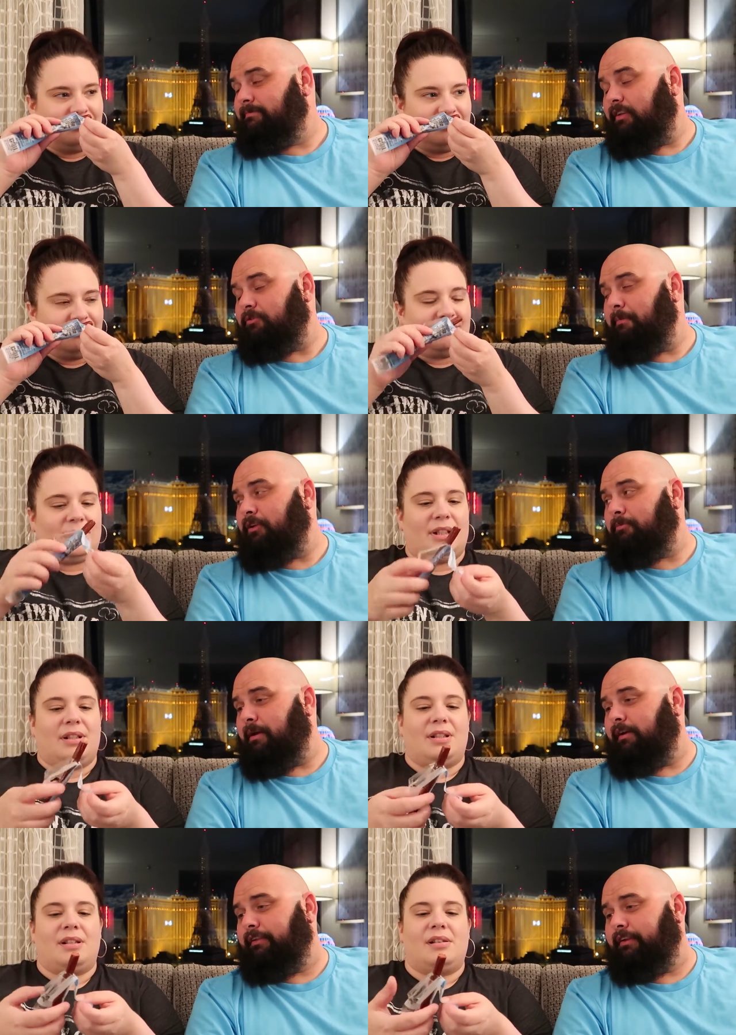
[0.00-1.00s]
Speaker 1: It smells
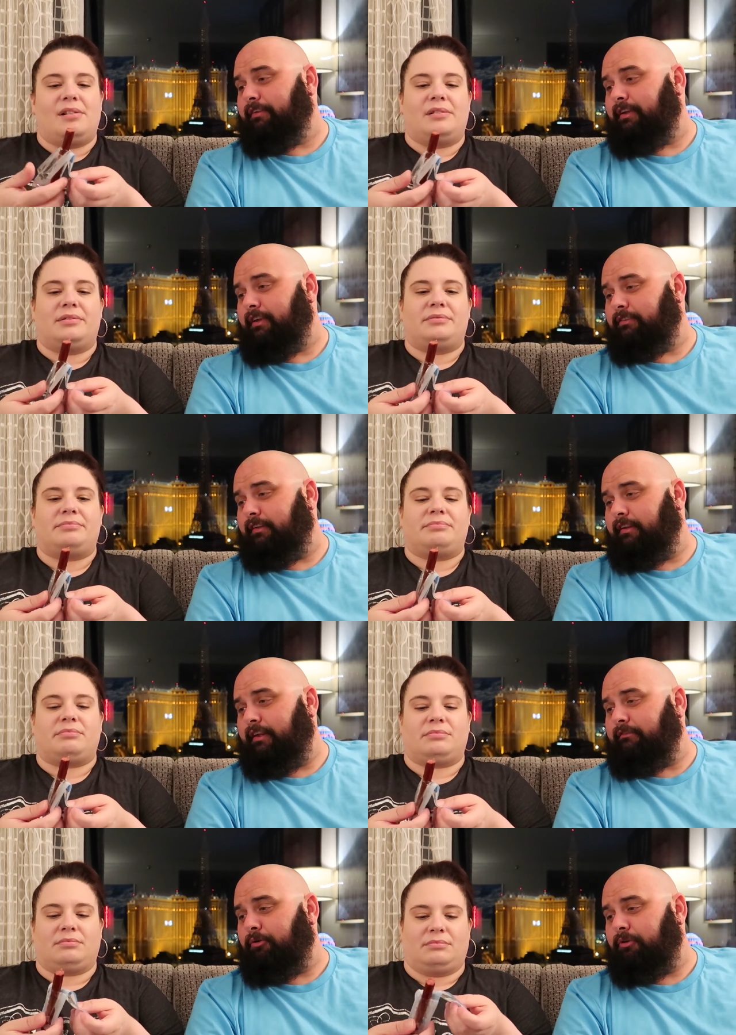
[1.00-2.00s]
better than it tastes. It
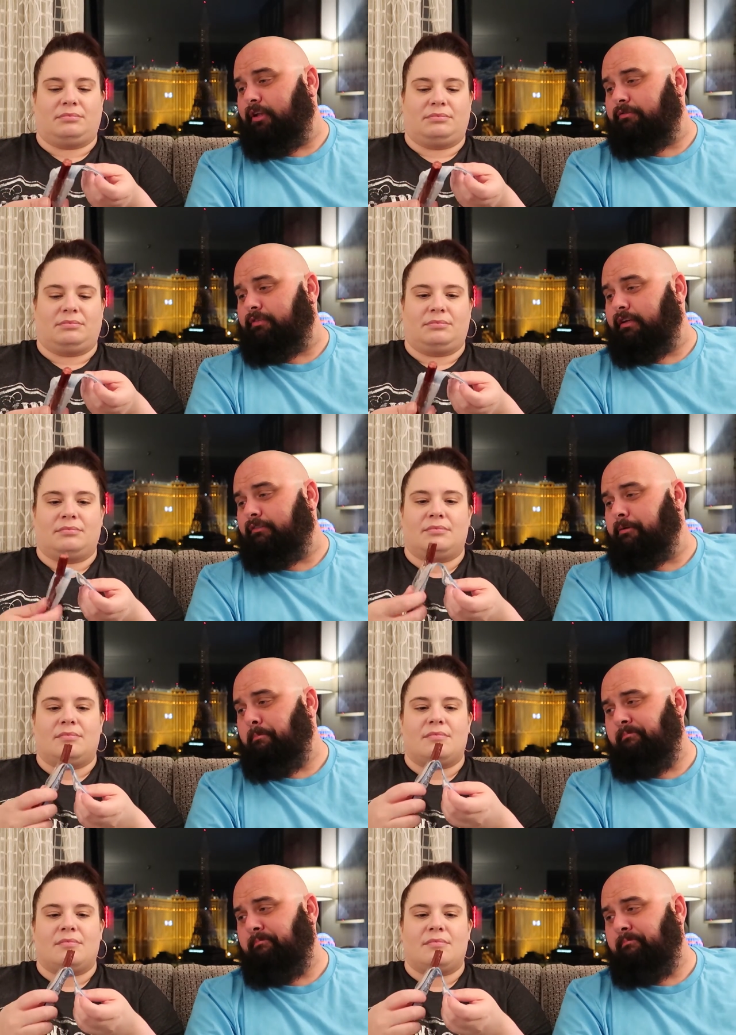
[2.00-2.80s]
doesn't have a whole lot of flavor.